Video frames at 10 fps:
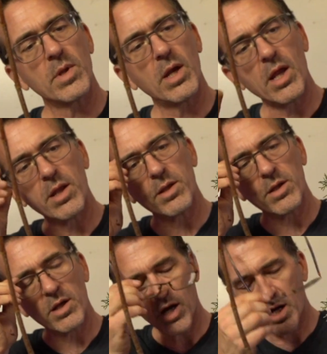And
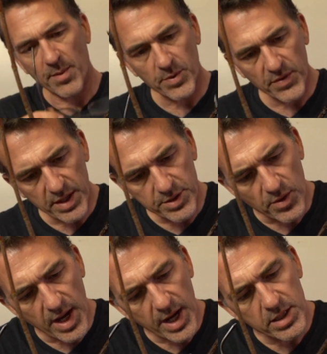a couple that
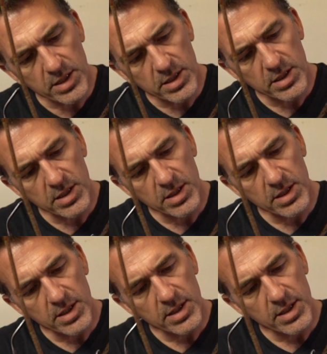tried
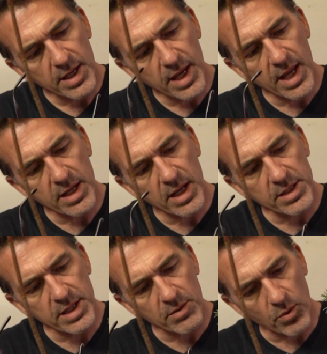and then
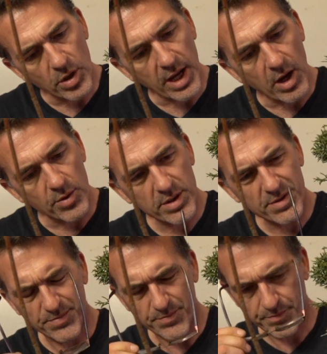didn't work out.
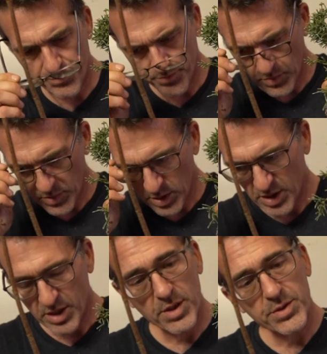
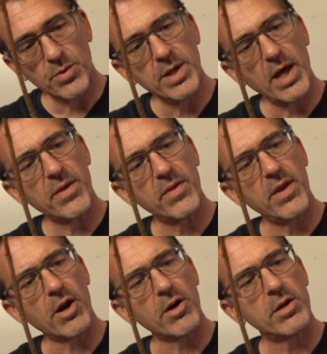So nothing
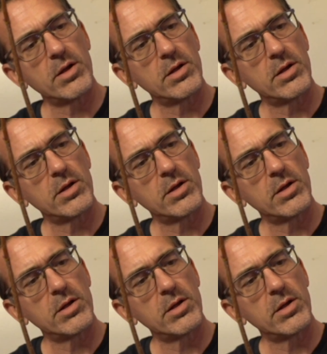there.